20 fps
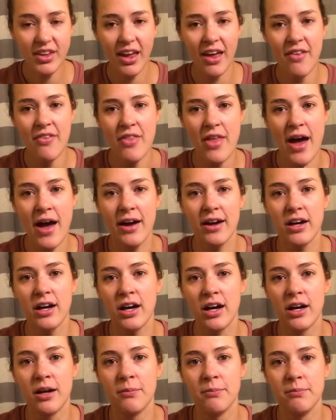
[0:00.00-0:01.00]
in that
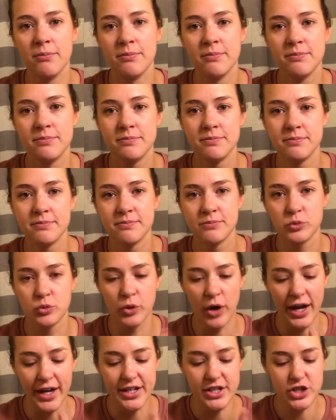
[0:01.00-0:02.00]
um,
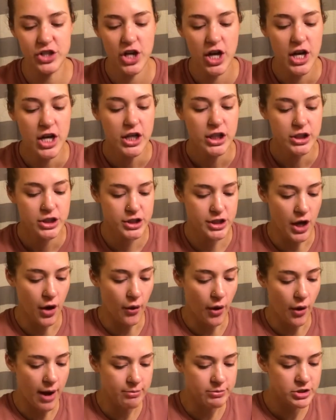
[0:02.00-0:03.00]
range.
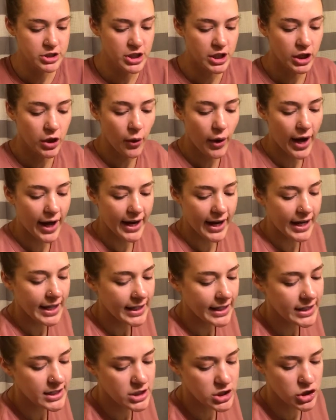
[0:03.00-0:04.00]
So I'm just gonna go ahead
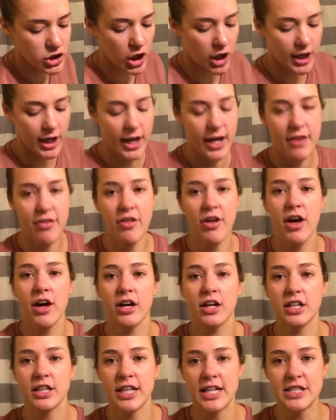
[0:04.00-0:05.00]
and get started.
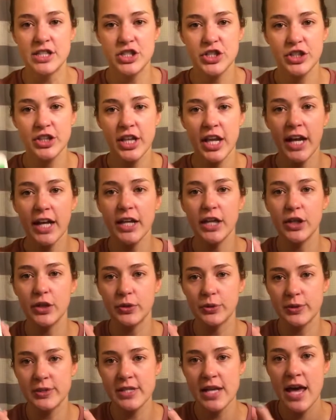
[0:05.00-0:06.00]
The cleanser that I
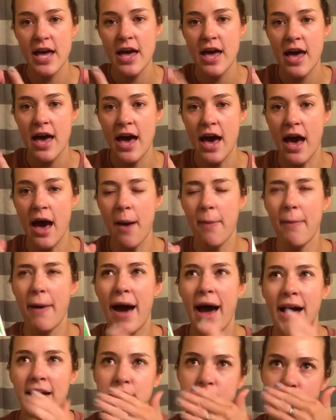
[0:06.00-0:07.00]
use, um,
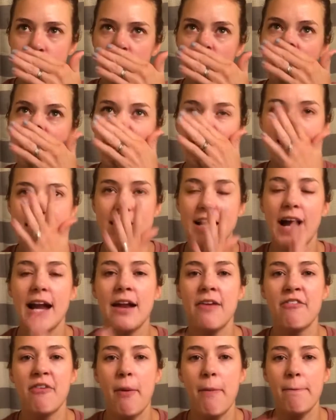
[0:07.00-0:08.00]
I do like to kind
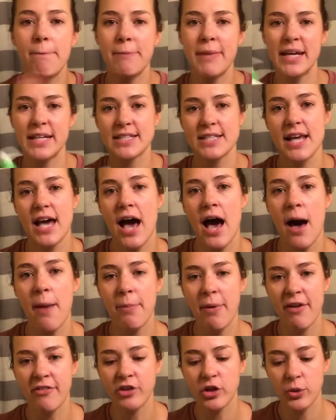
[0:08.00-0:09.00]
of mix it
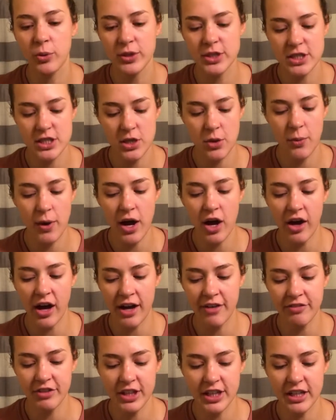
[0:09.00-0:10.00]
up every once in a while.
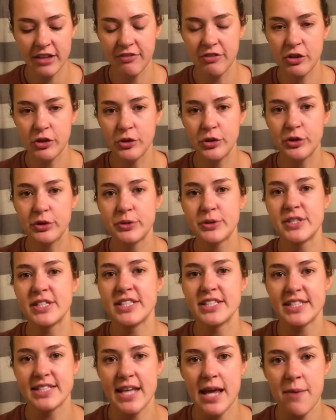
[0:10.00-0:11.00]
I feel like if you use
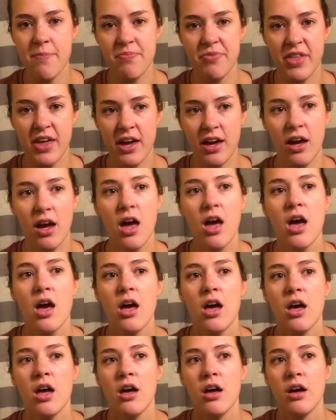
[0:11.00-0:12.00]
the same thing
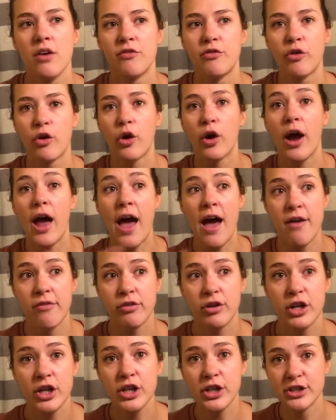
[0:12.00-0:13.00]

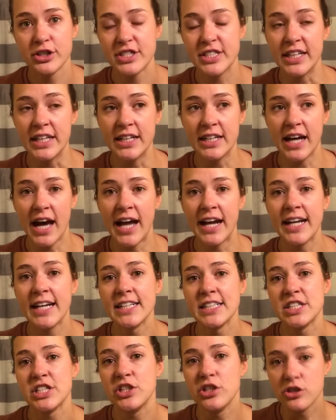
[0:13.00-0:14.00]
forever, your skin kind of
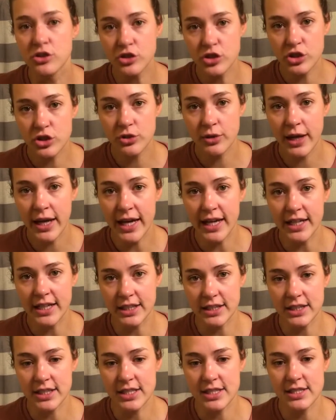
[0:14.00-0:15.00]
gets used to it and
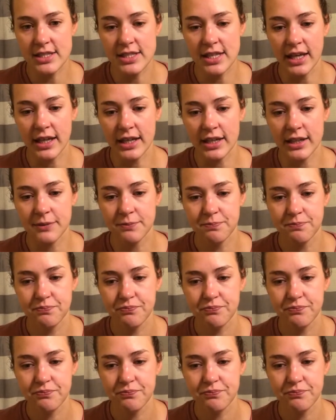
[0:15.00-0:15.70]
it needs like